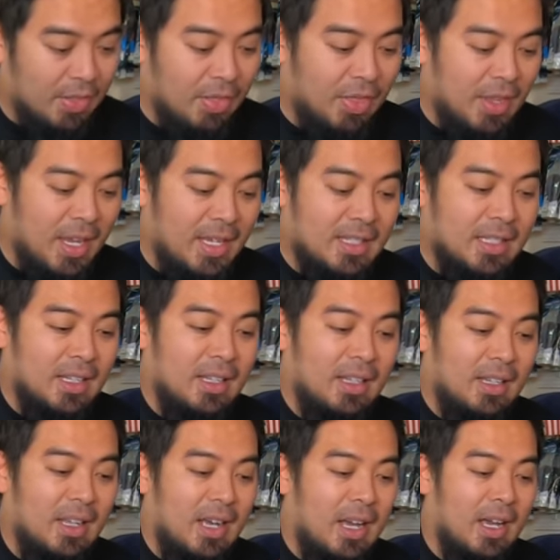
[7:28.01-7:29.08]
Thanks a
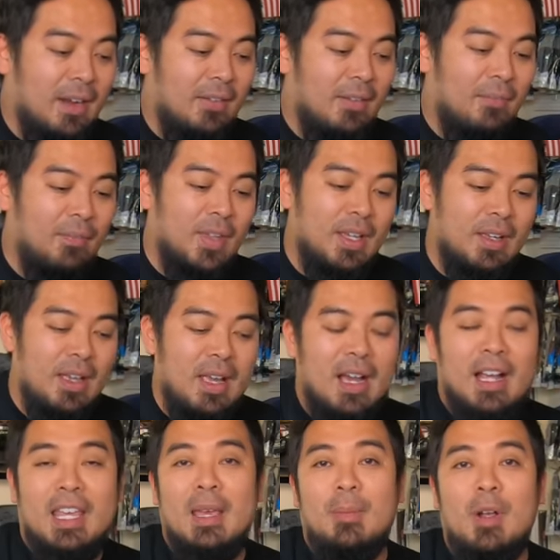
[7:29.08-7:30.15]
lot.
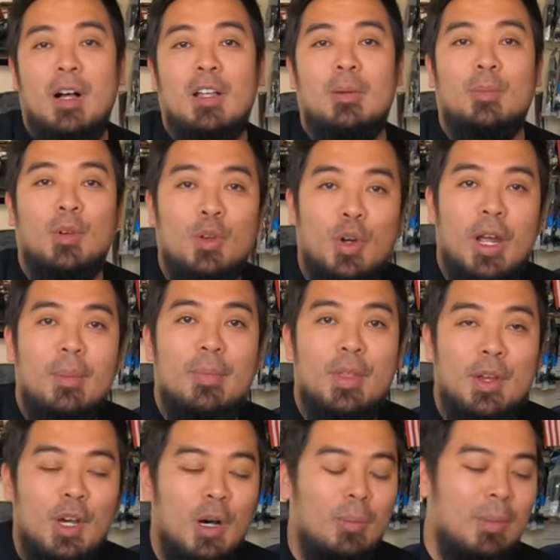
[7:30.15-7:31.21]
I keep calling him Grim the
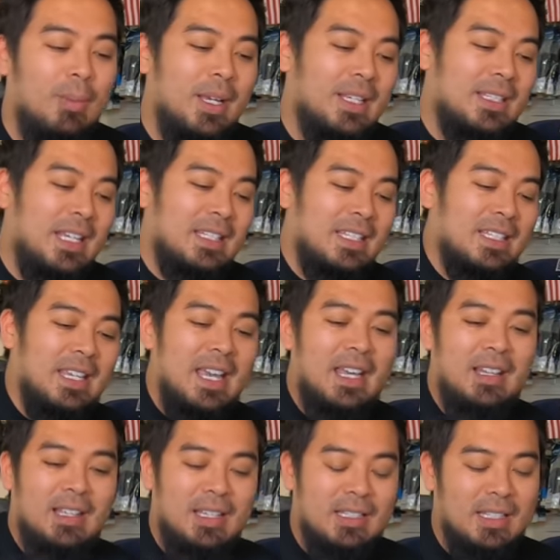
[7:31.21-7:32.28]
Noble because that's his
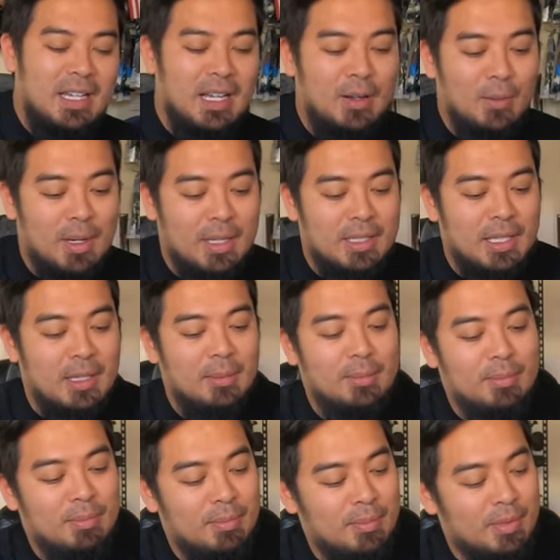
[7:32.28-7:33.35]
alias. I don't want to tell
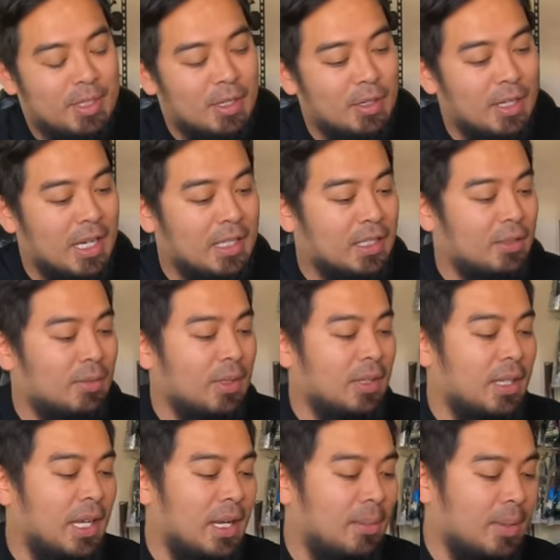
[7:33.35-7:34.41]
him, tell you guys his real
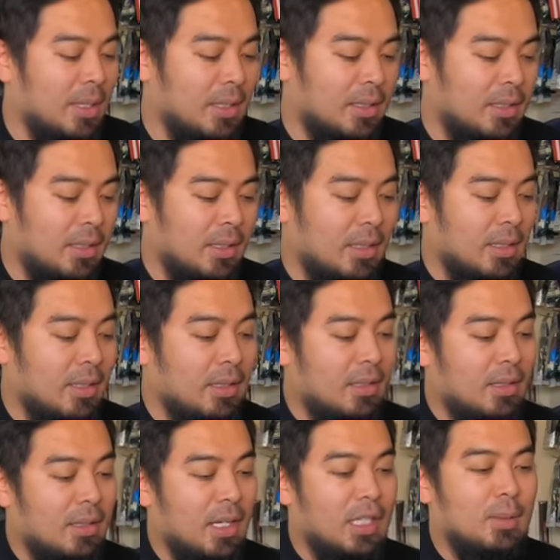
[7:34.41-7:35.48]
name because
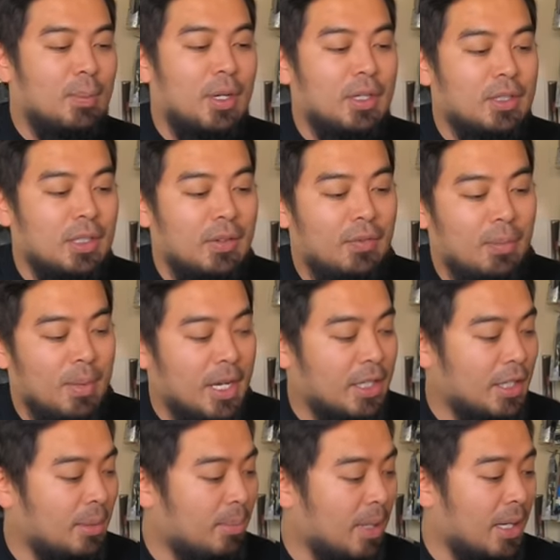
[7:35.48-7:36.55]
that's personal
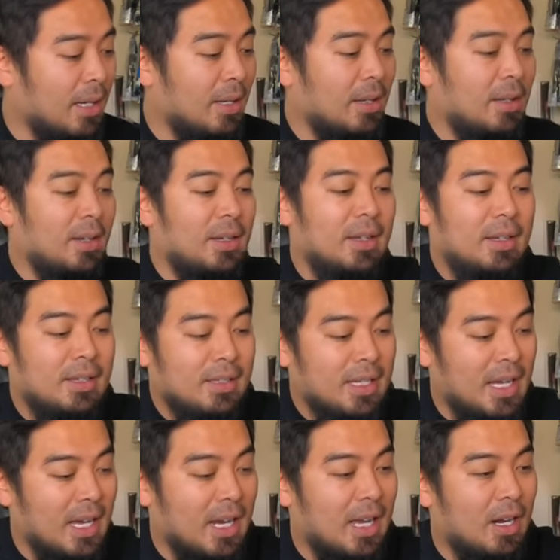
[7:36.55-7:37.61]
information. But
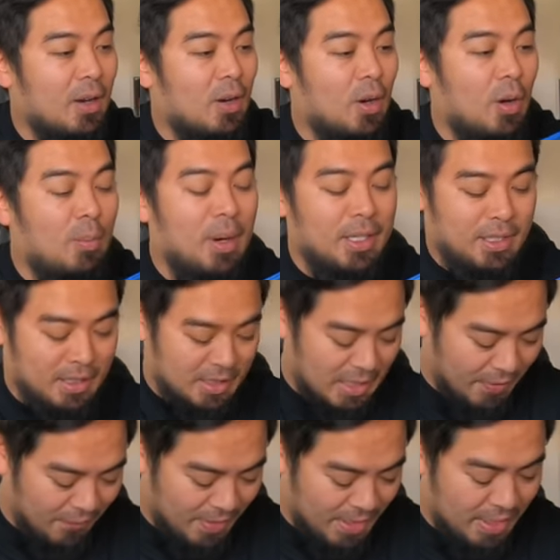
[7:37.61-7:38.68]
yeah, I got a whole bunch of
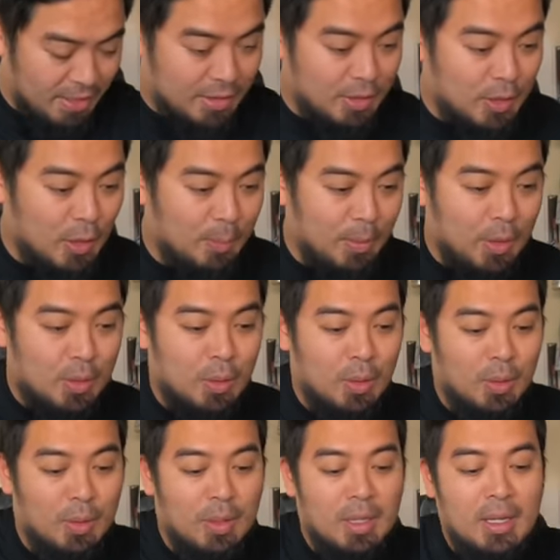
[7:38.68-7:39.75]
stuff in here. Super
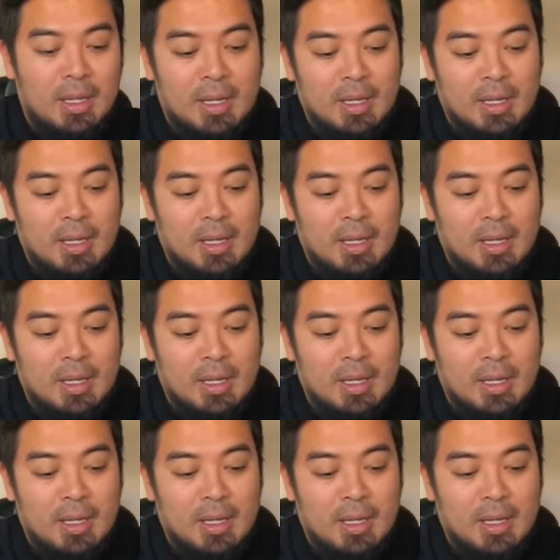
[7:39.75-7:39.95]
cool.